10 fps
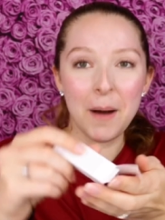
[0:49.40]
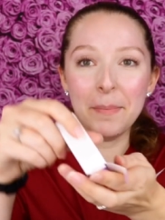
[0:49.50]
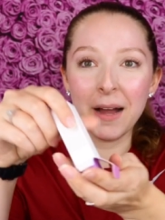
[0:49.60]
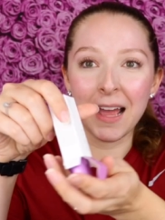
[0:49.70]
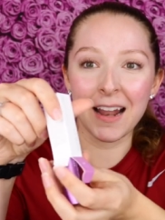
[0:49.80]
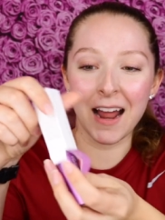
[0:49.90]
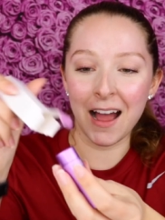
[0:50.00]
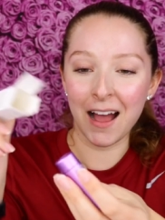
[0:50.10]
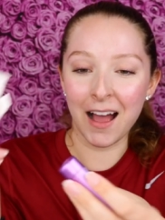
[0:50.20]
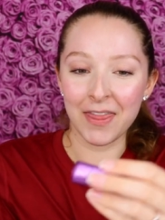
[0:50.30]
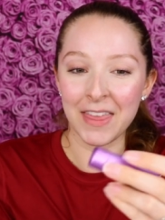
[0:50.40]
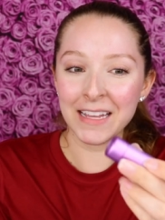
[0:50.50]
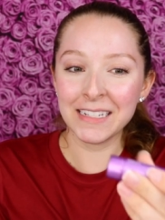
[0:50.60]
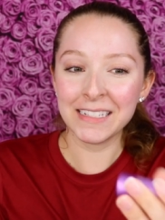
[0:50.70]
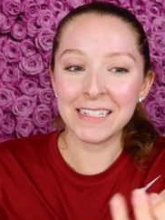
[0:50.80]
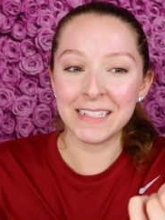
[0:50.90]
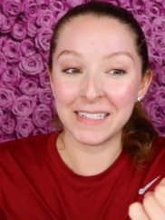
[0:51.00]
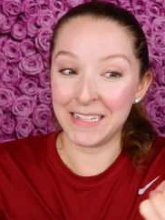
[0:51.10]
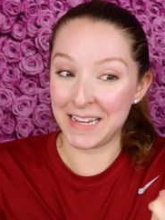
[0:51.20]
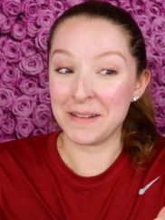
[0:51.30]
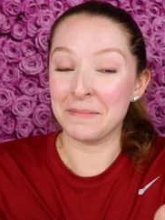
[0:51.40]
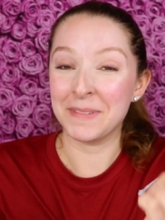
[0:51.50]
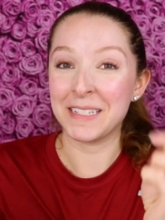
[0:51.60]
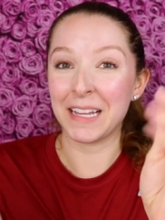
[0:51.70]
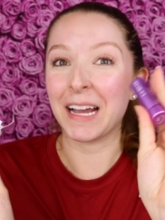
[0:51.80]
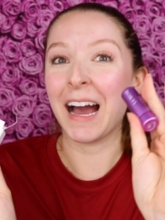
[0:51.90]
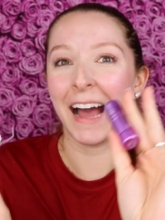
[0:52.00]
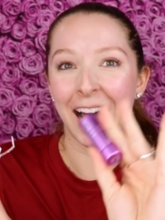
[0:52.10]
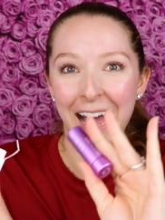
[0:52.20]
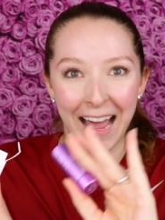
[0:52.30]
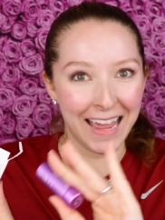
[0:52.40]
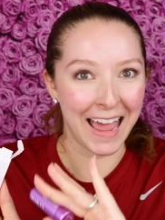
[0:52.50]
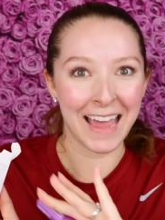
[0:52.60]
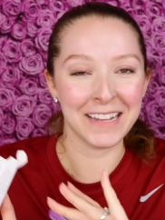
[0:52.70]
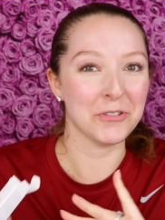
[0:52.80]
but this seems like a high-end,